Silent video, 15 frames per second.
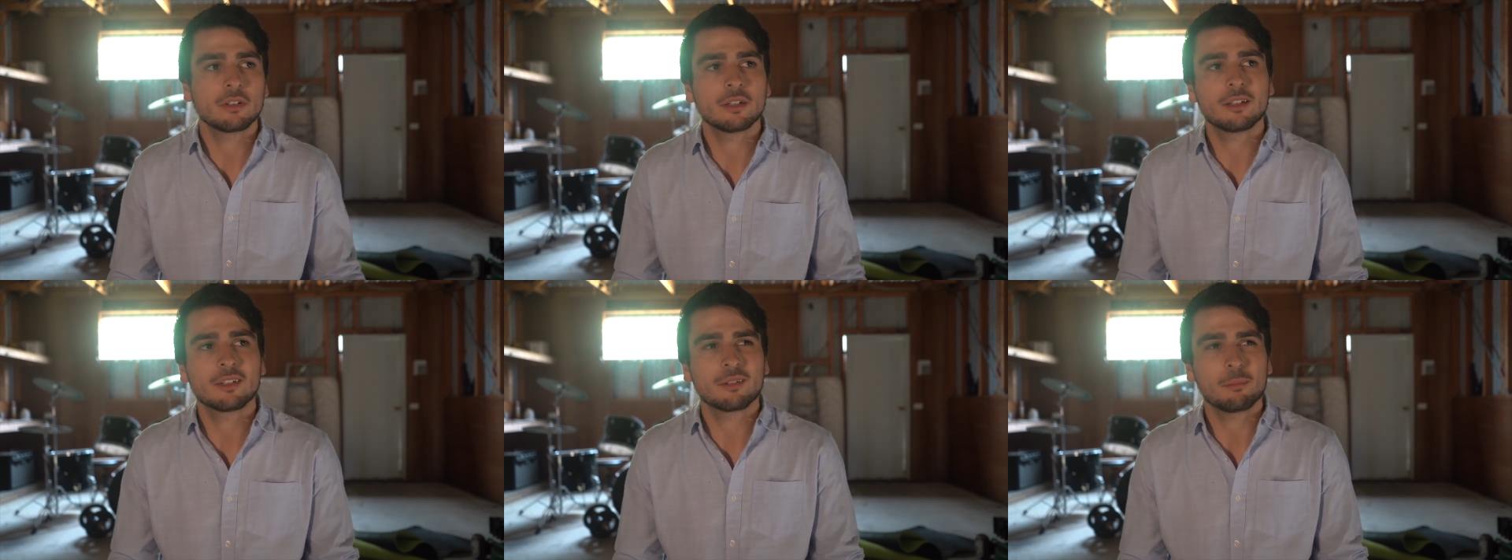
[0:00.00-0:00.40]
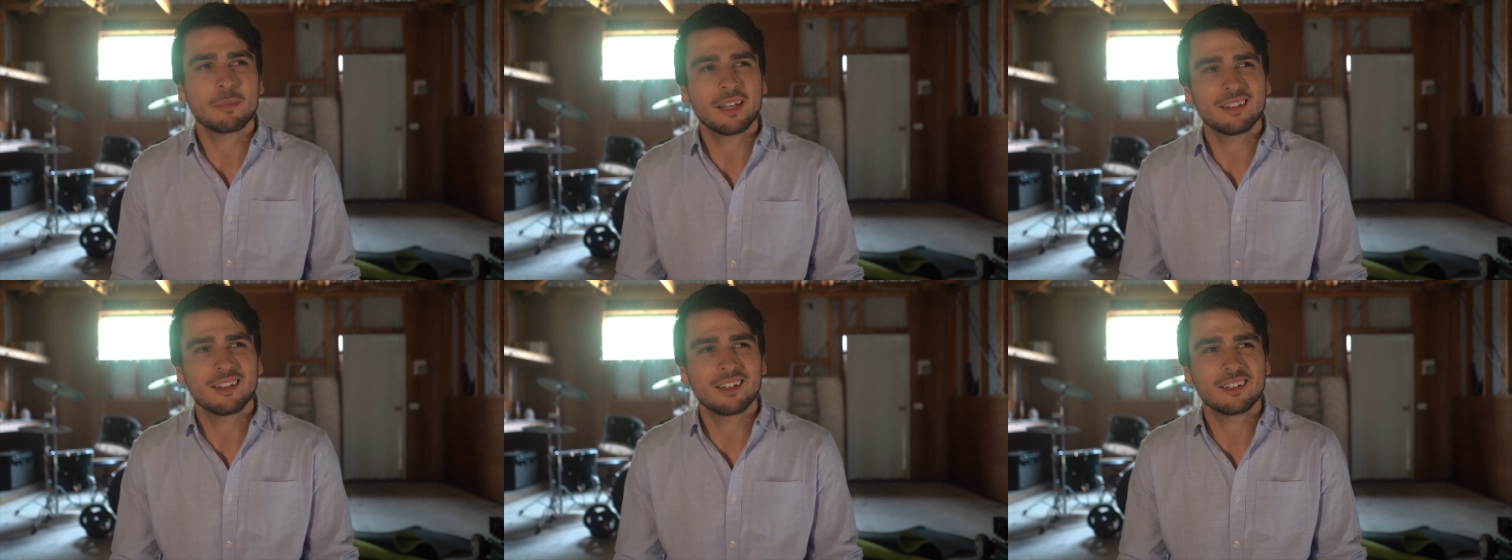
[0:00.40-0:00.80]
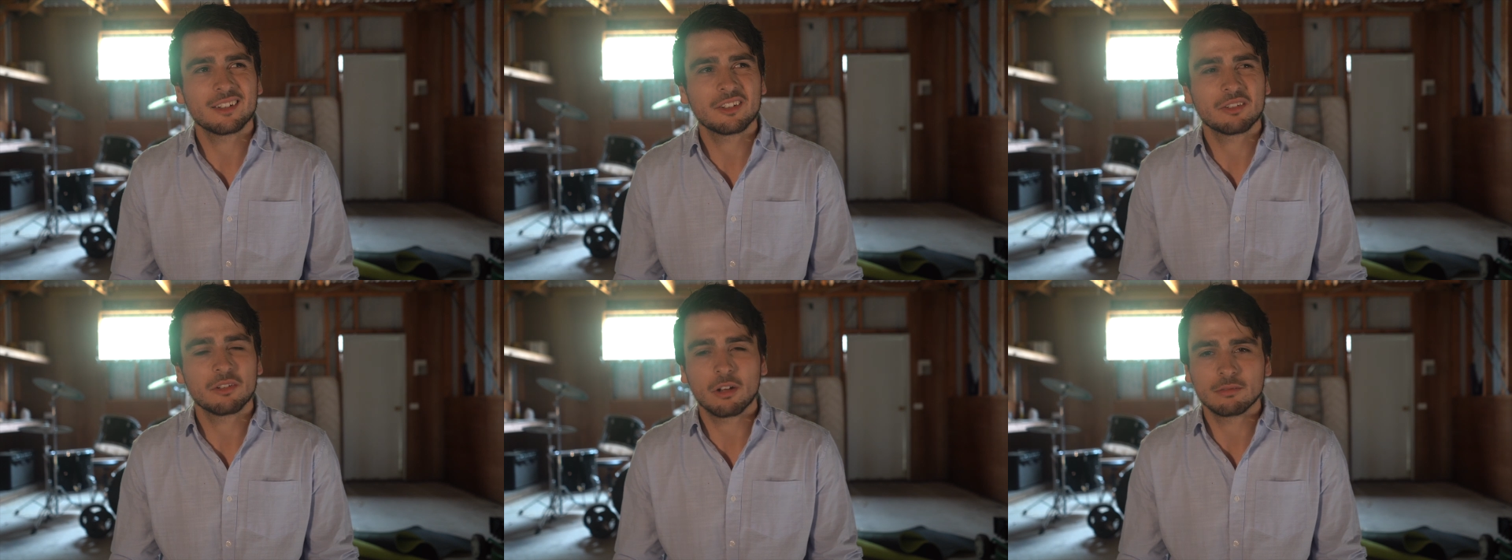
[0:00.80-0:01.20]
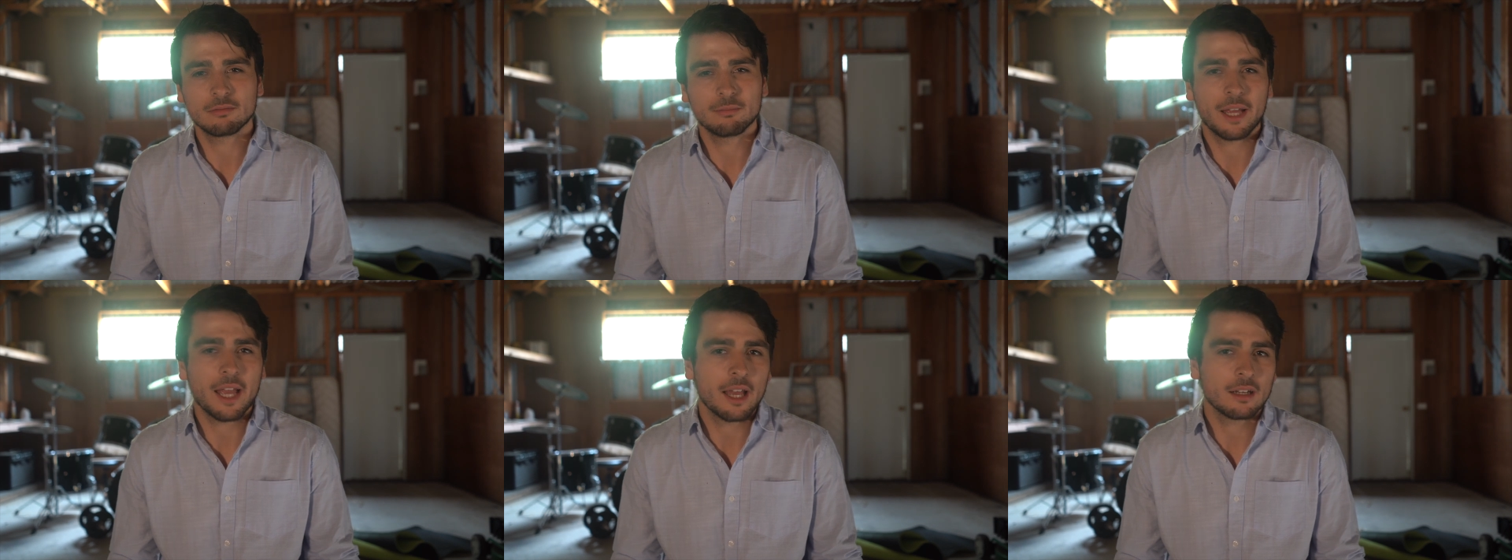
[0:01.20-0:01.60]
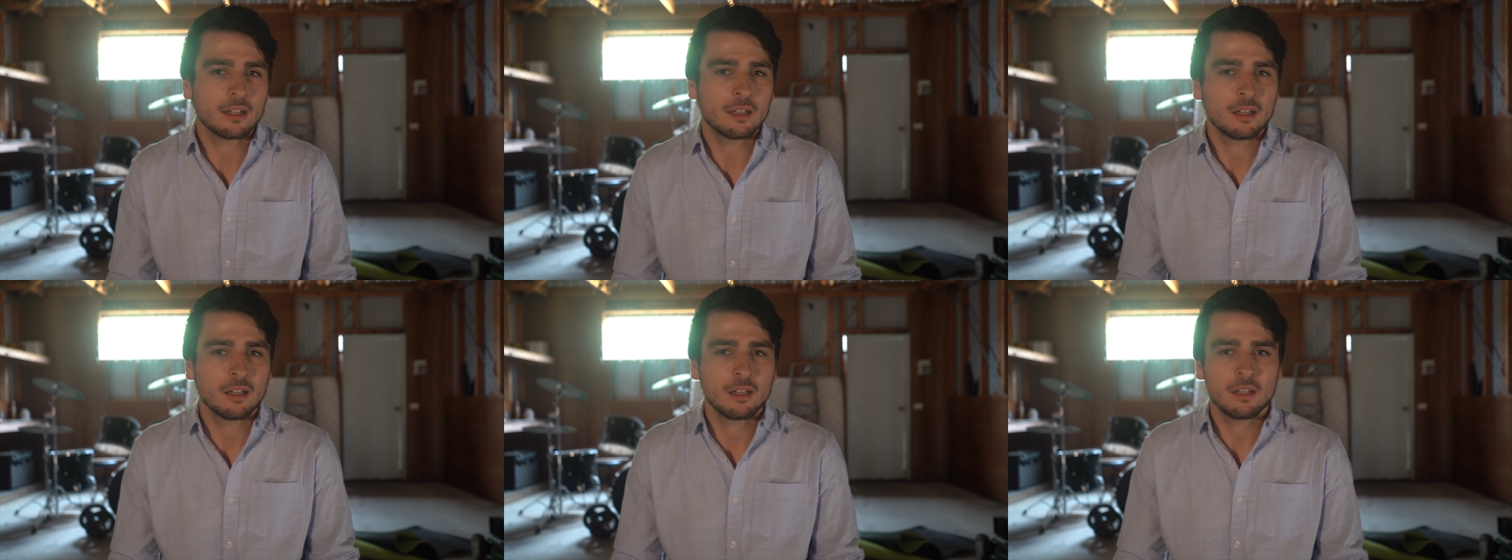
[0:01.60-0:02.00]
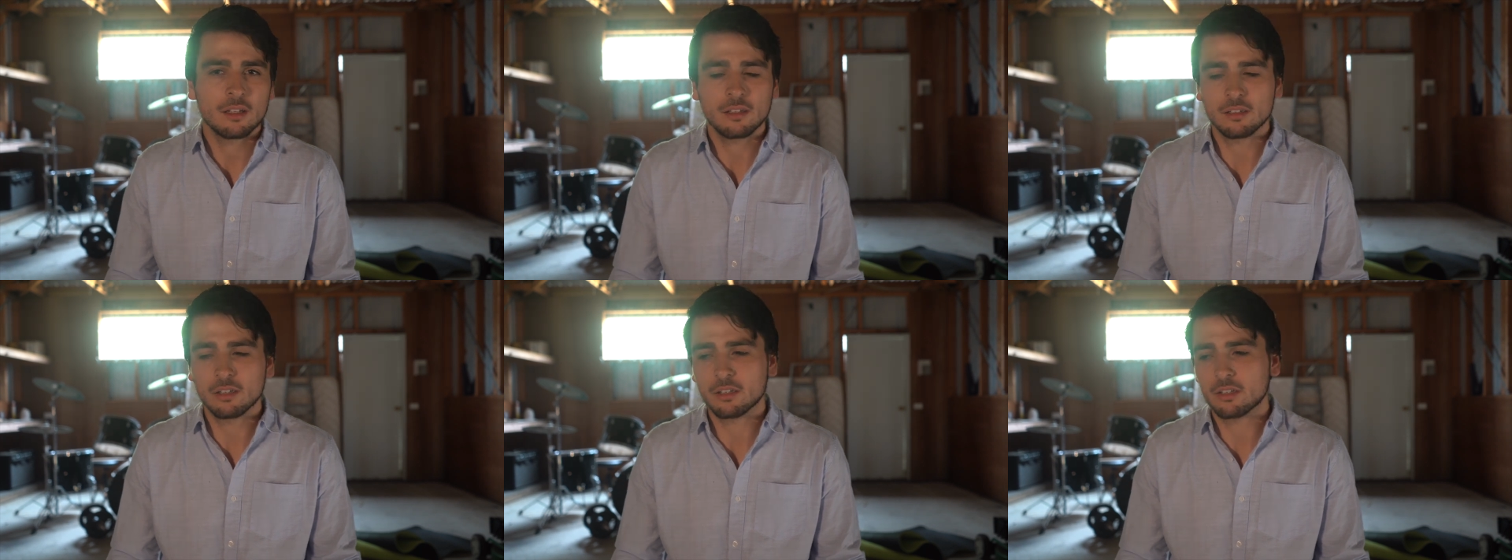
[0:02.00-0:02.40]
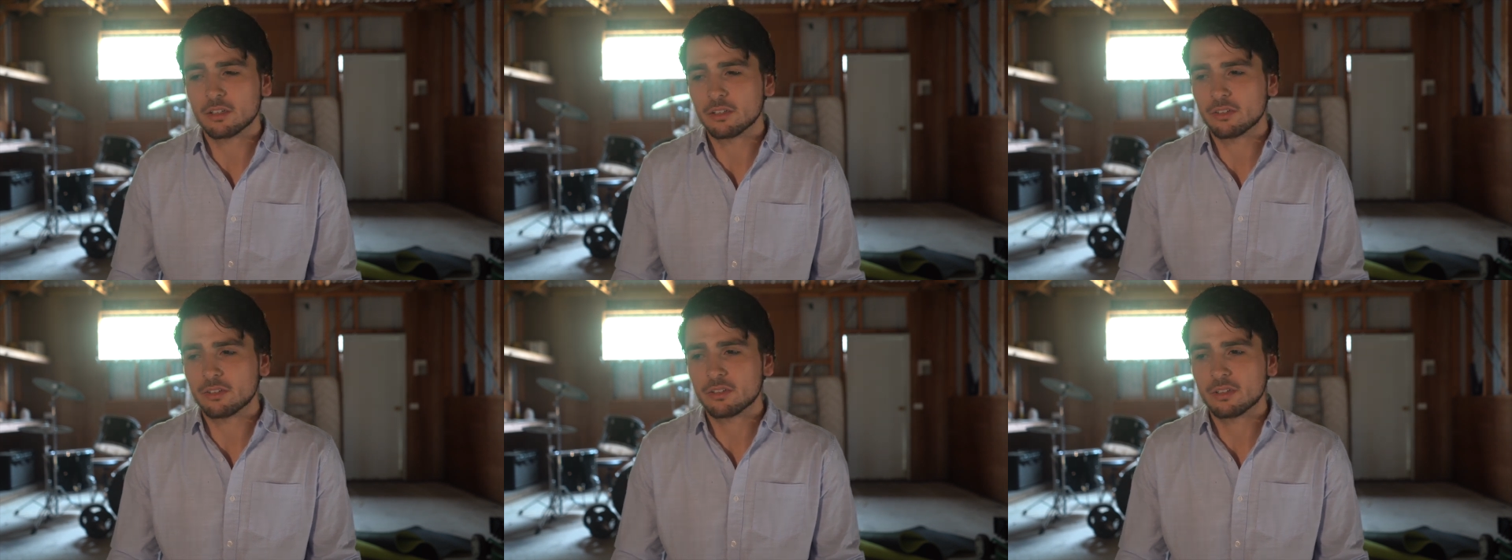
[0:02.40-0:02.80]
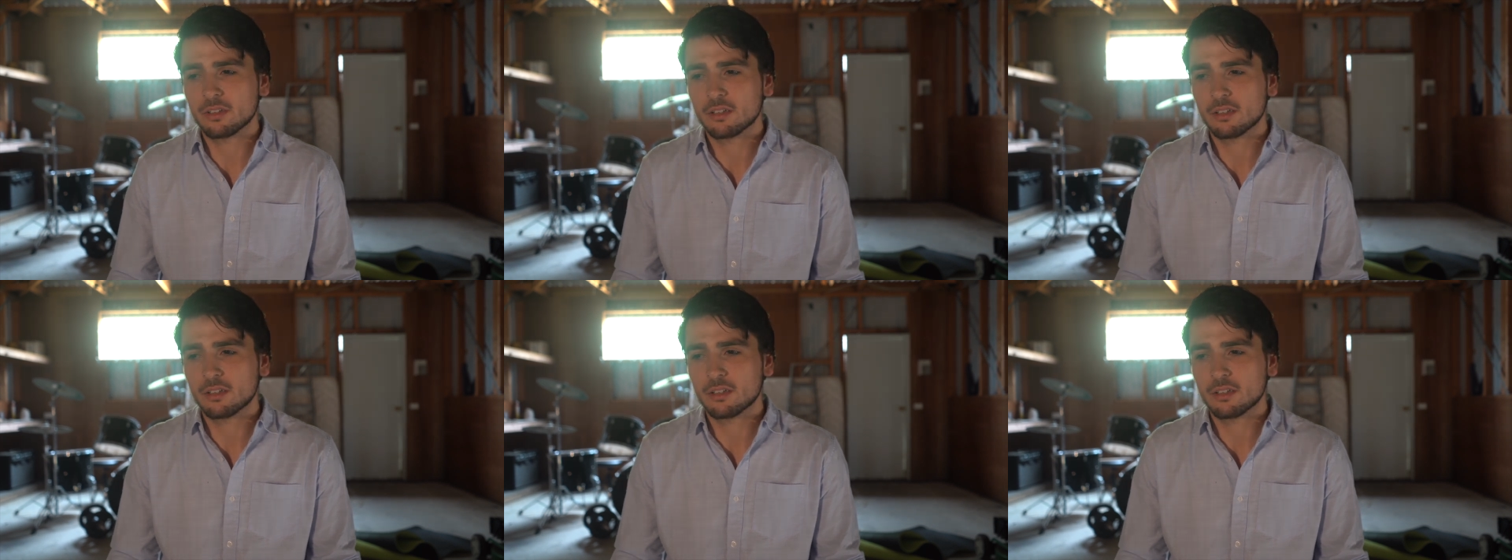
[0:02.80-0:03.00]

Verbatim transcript: it doesn't mean that it's not bad, you know, because